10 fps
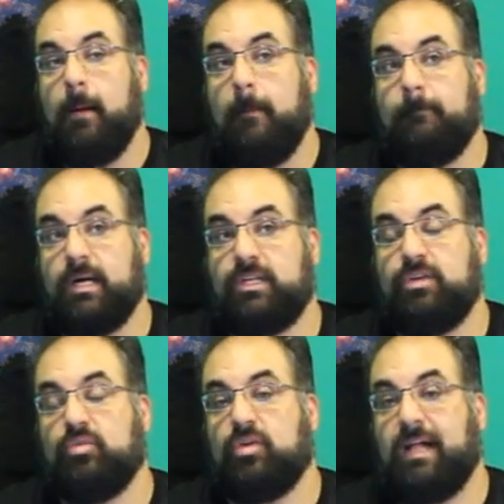but you
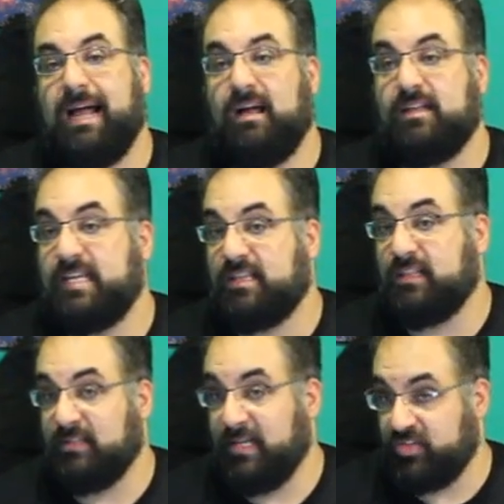will take the
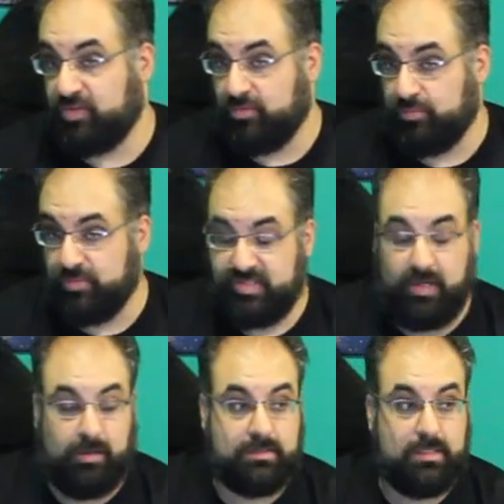lesser result.